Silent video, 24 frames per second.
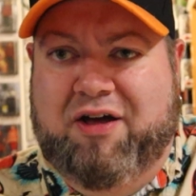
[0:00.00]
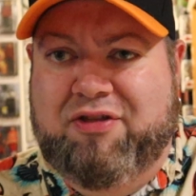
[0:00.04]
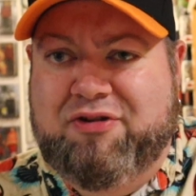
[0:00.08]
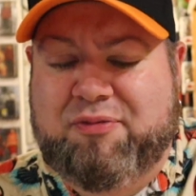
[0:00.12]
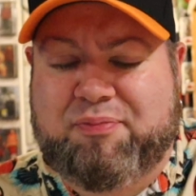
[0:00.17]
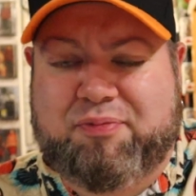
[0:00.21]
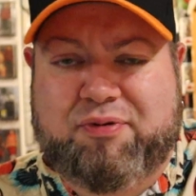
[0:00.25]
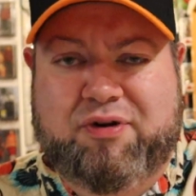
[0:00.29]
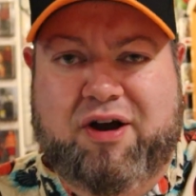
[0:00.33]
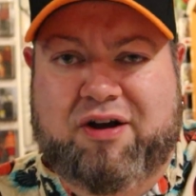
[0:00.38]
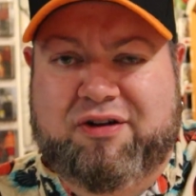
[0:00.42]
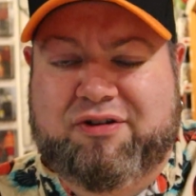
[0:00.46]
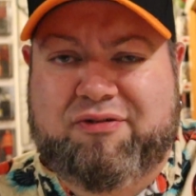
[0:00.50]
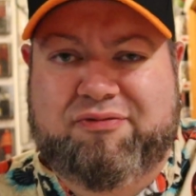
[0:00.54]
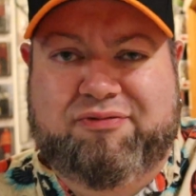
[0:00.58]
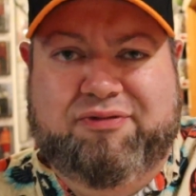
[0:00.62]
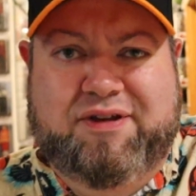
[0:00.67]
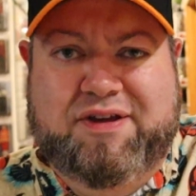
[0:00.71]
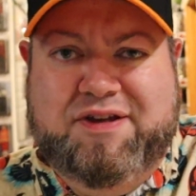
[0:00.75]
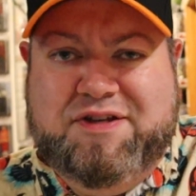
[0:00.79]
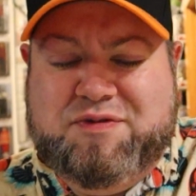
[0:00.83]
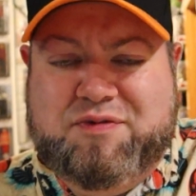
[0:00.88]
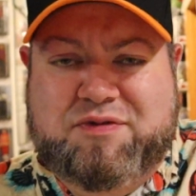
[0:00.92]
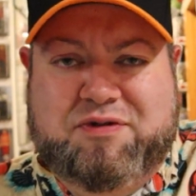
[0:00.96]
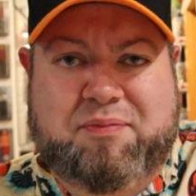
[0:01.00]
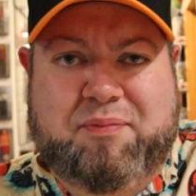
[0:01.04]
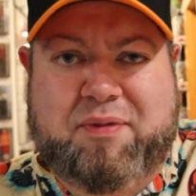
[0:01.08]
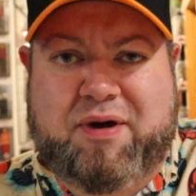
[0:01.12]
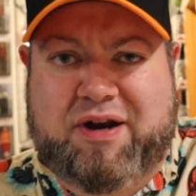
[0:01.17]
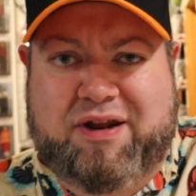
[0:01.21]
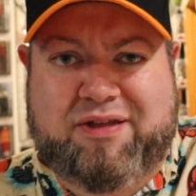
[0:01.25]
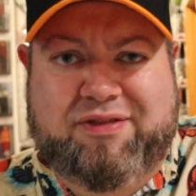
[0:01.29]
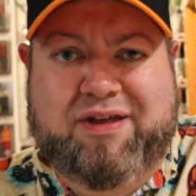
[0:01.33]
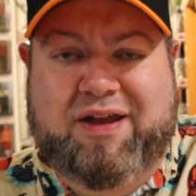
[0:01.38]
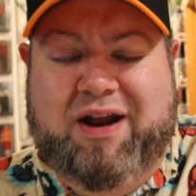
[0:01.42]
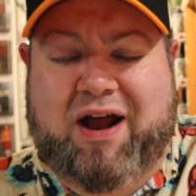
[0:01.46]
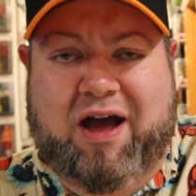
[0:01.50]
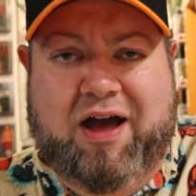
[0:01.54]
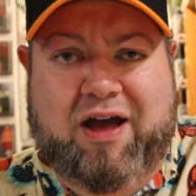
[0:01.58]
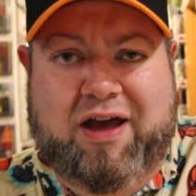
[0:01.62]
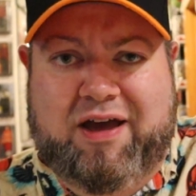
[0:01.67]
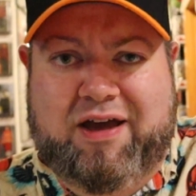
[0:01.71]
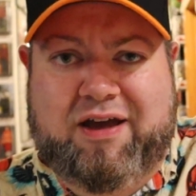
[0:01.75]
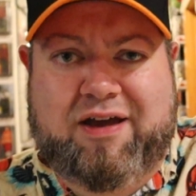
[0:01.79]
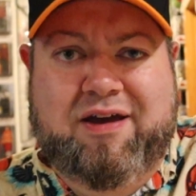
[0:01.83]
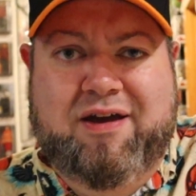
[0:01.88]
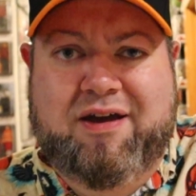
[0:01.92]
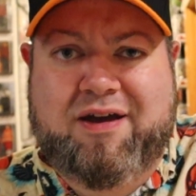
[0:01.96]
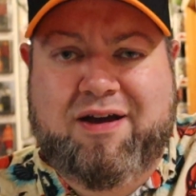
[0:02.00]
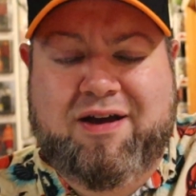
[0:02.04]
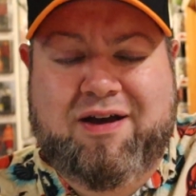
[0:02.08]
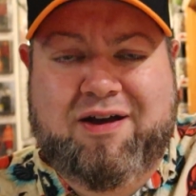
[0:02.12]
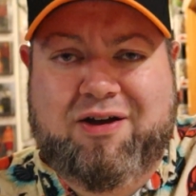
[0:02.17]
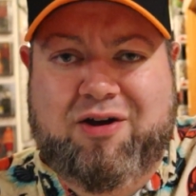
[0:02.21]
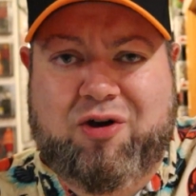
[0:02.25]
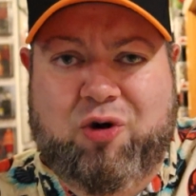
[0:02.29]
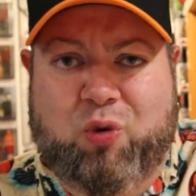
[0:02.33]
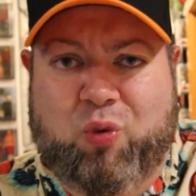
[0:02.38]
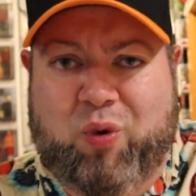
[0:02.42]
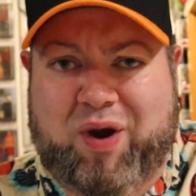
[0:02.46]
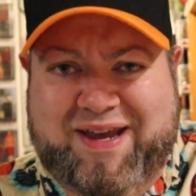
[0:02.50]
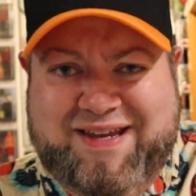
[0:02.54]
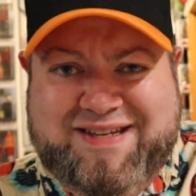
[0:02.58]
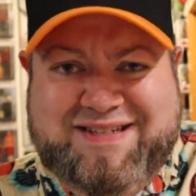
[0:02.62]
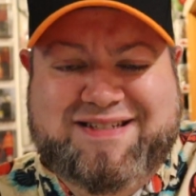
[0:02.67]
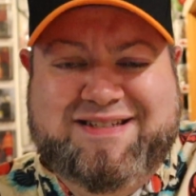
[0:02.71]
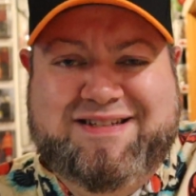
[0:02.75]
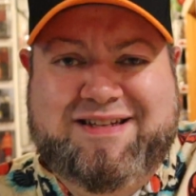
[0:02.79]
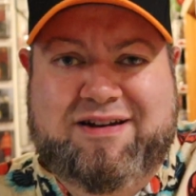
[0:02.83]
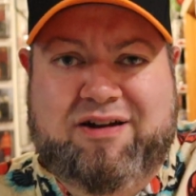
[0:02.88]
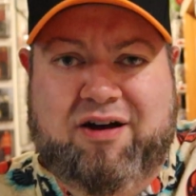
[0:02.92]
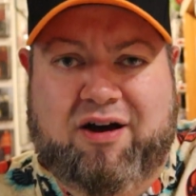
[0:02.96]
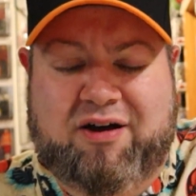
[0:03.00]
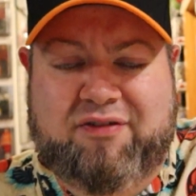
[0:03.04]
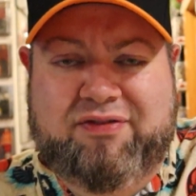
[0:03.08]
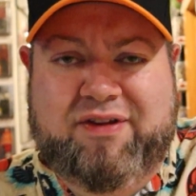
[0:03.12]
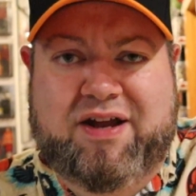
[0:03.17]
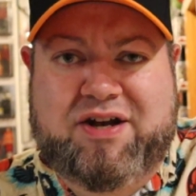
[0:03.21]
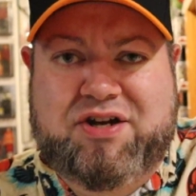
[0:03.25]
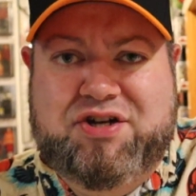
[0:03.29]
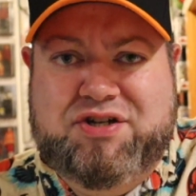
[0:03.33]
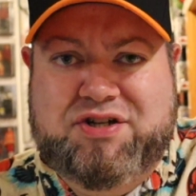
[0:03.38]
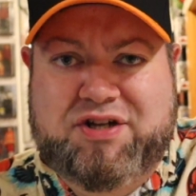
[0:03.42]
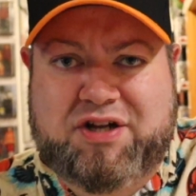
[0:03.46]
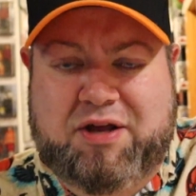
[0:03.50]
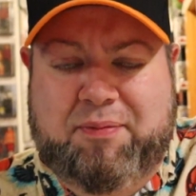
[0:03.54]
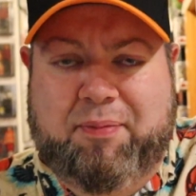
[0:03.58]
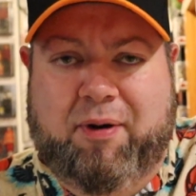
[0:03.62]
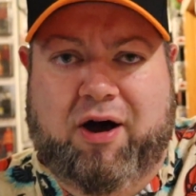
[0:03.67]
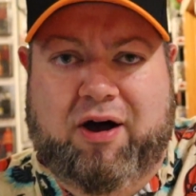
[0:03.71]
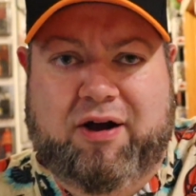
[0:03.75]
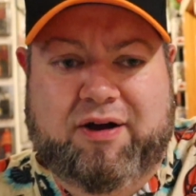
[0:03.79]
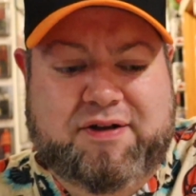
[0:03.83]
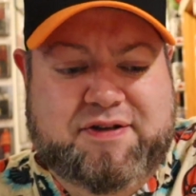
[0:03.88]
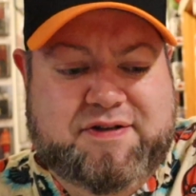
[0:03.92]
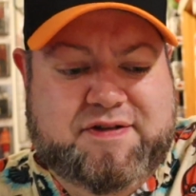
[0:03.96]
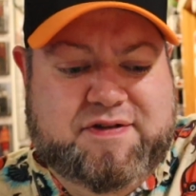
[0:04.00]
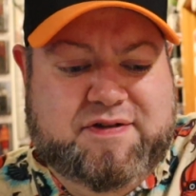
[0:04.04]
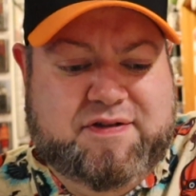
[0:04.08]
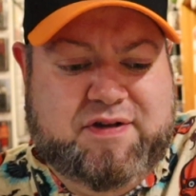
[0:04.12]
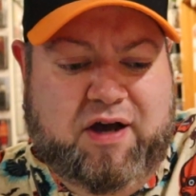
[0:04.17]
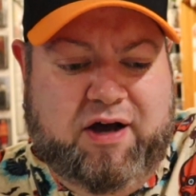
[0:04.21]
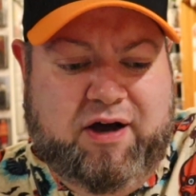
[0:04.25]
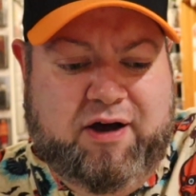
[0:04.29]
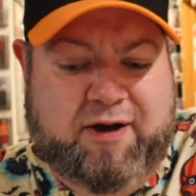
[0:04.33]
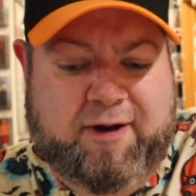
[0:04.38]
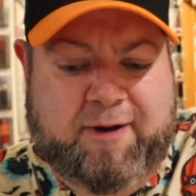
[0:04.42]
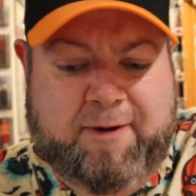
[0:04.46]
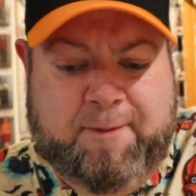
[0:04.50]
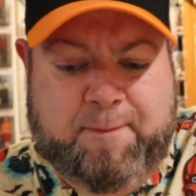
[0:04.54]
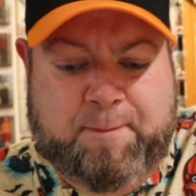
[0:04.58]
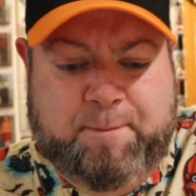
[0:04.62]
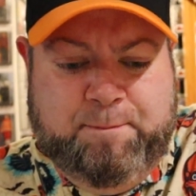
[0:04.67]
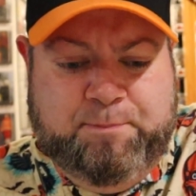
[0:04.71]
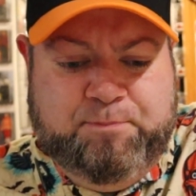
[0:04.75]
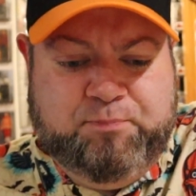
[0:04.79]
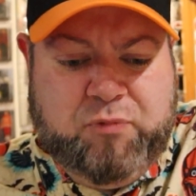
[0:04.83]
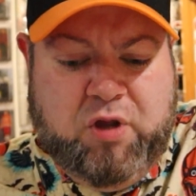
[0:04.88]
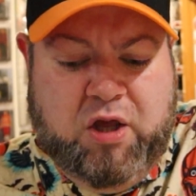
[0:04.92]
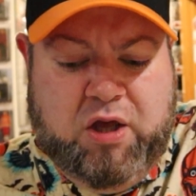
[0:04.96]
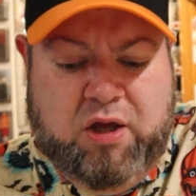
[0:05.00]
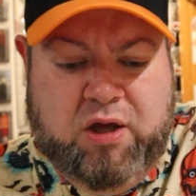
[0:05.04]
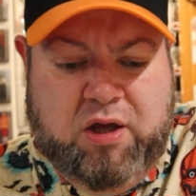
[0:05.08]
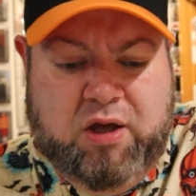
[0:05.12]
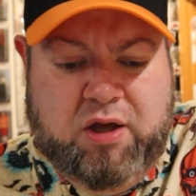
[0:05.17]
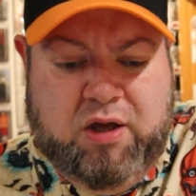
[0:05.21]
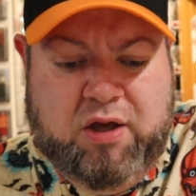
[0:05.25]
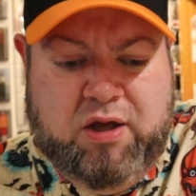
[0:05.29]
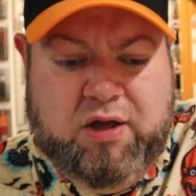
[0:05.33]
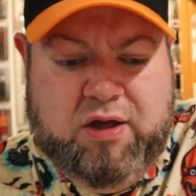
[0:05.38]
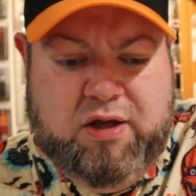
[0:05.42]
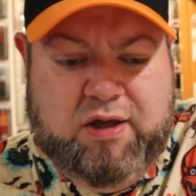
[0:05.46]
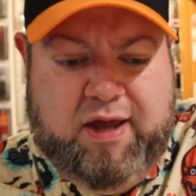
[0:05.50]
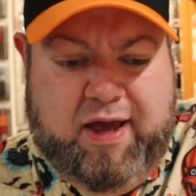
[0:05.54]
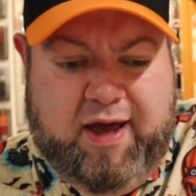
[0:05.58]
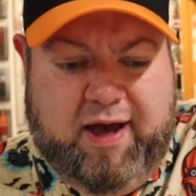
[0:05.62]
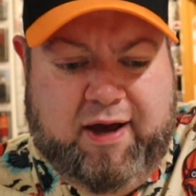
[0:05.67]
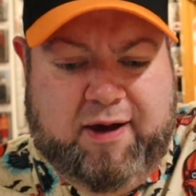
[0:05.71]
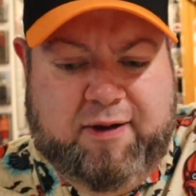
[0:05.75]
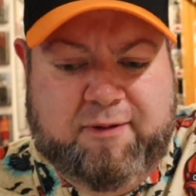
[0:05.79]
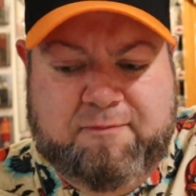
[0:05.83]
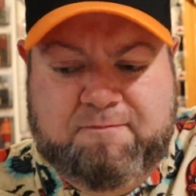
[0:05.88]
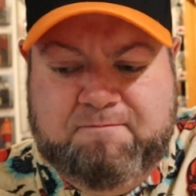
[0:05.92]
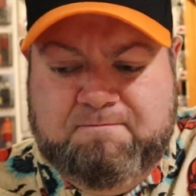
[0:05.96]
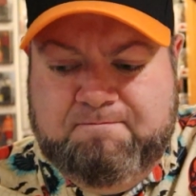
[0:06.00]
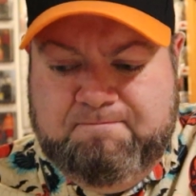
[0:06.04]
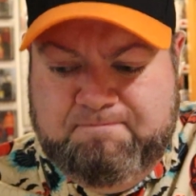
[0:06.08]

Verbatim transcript: other productive things with the money that I wasted on that shitty box. Um, yeah.